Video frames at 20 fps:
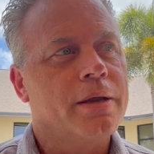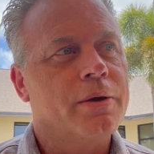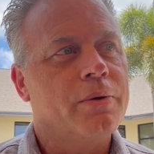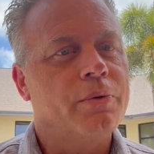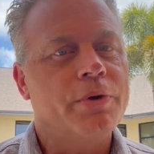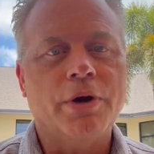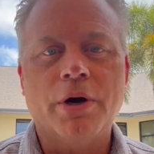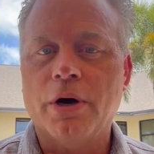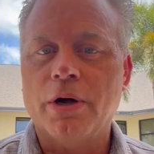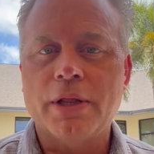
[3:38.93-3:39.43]

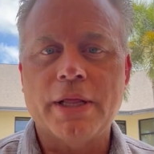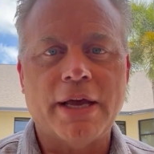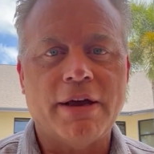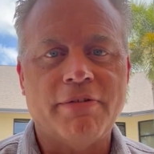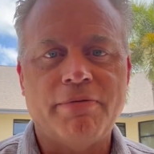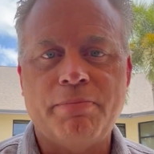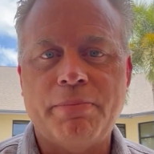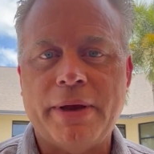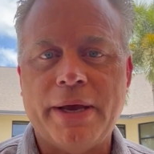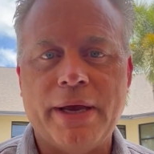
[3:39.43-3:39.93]
We all
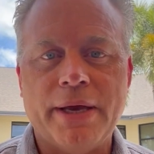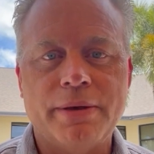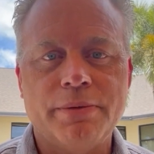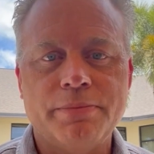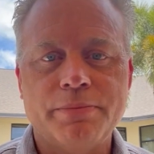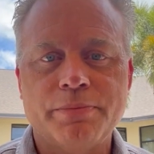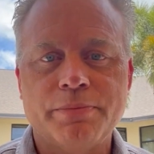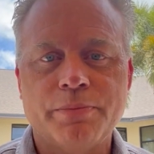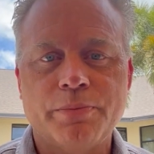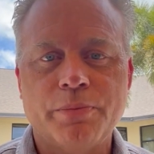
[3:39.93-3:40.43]
have
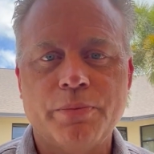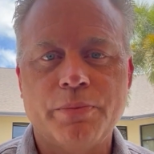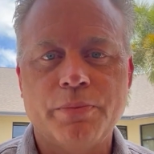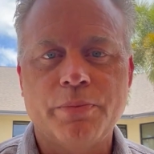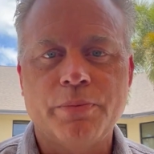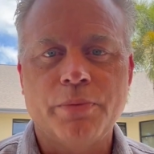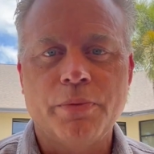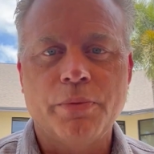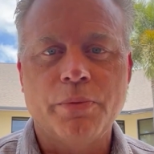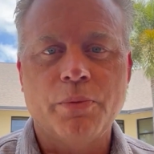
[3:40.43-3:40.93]
pain.
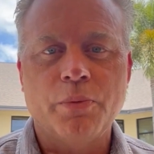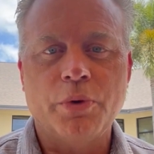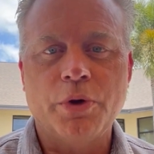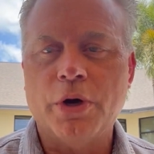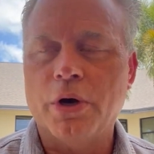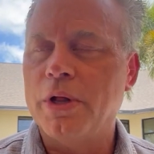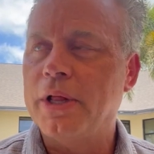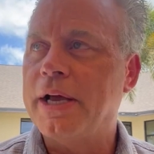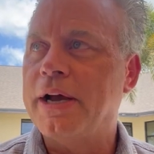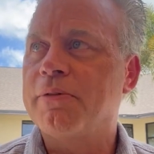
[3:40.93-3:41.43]
We
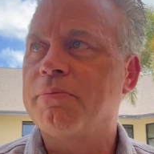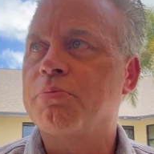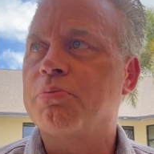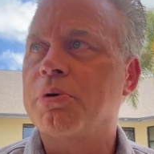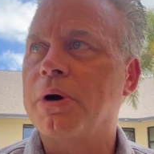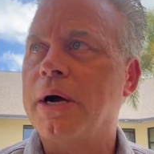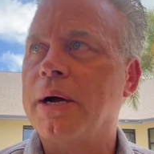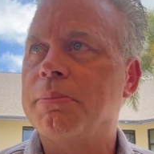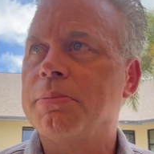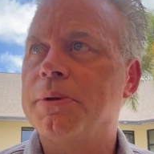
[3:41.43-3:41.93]
all have
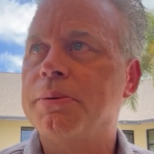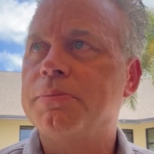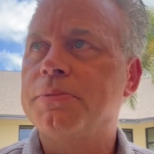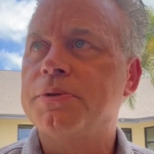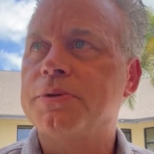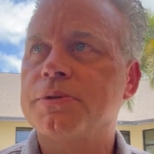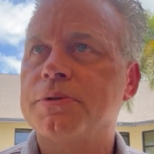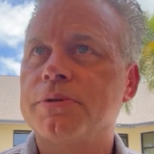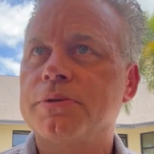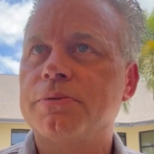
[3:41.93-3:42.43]

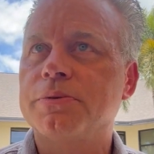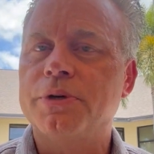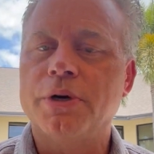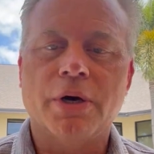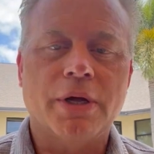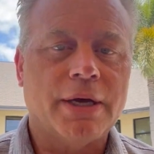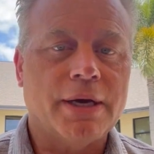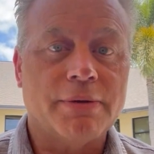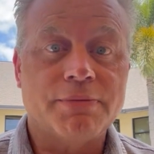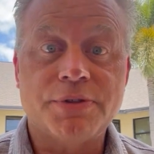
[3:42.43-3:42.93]
problems. We
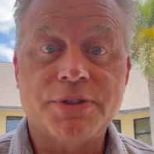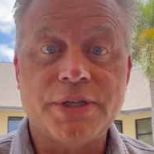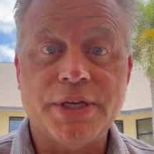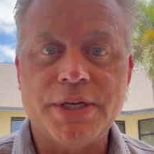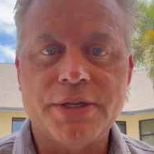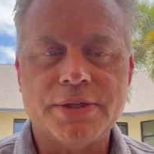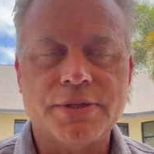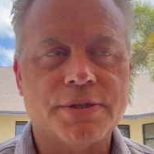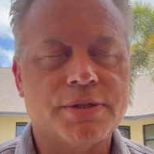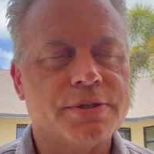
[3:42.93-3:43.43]
all have
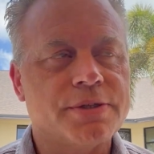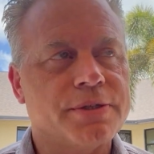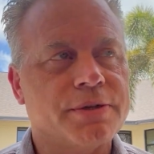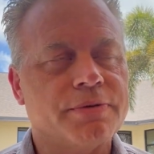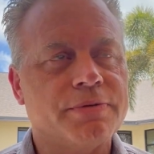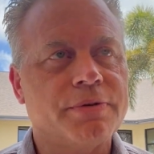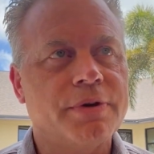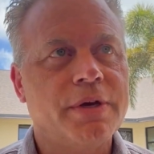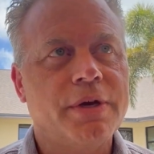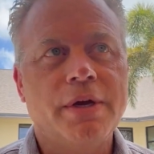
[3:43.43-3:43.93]
seasons
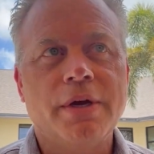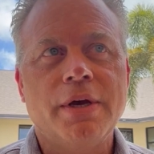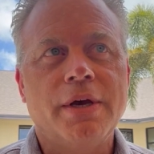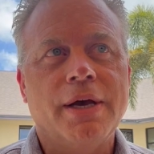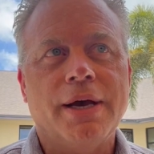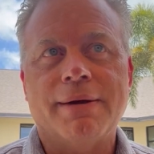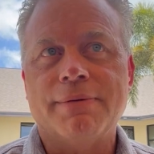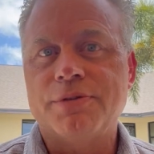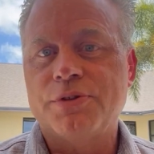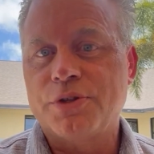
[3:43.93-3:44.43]
of,
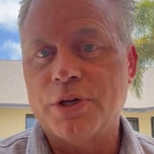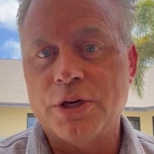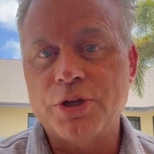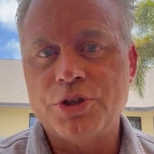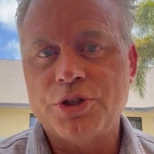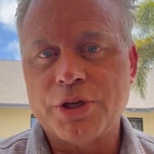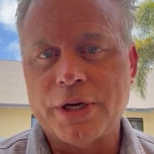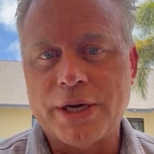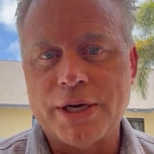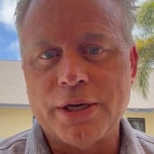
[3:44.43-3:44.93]
of
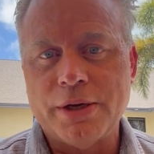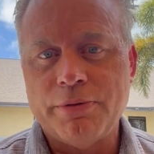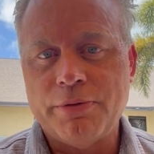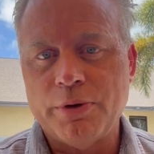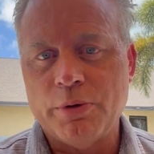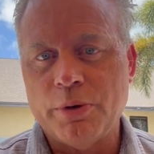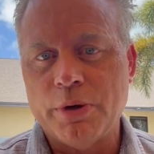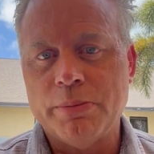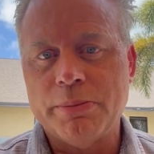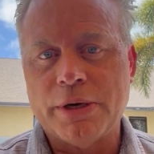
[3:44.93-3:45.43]
sunshine, if
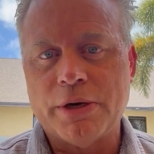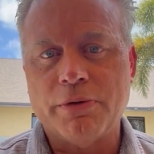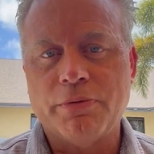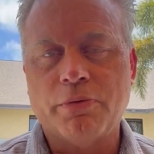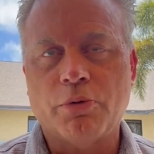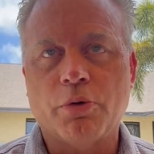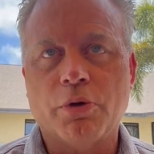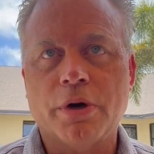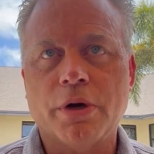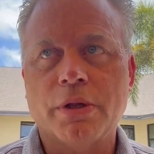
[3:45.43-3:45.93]
you will,
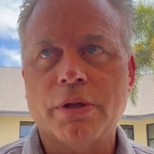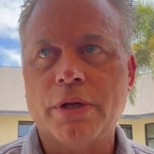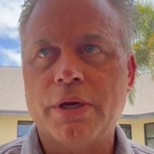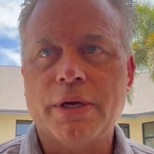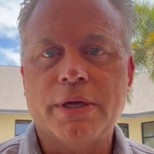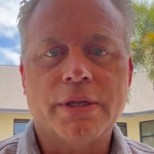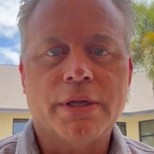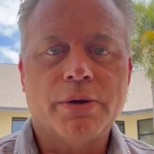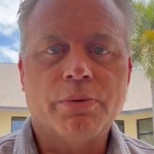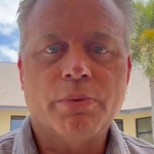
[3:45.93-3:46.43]
metaphorically,
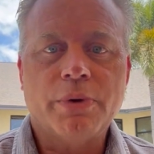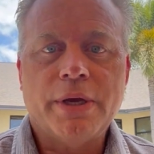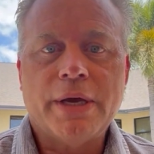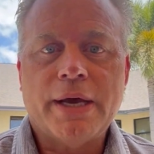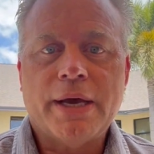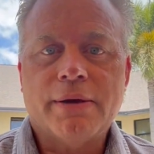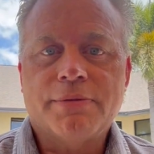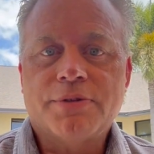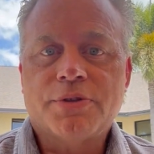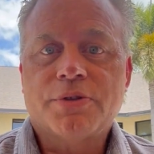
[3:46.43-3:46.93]
and then we
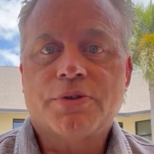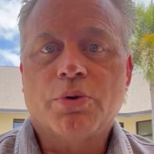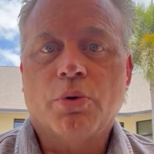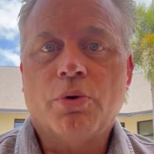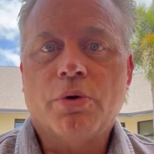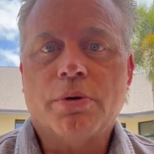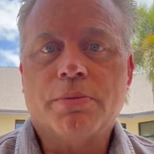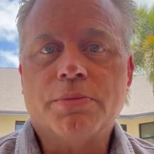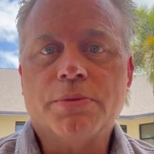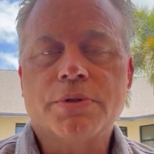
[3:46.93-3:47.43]
have
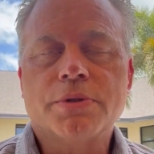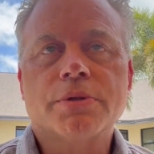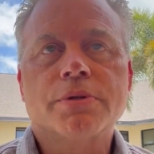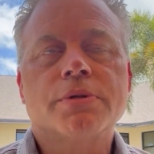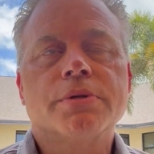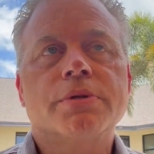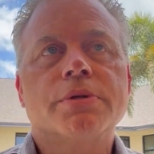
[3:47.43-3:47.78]
storms.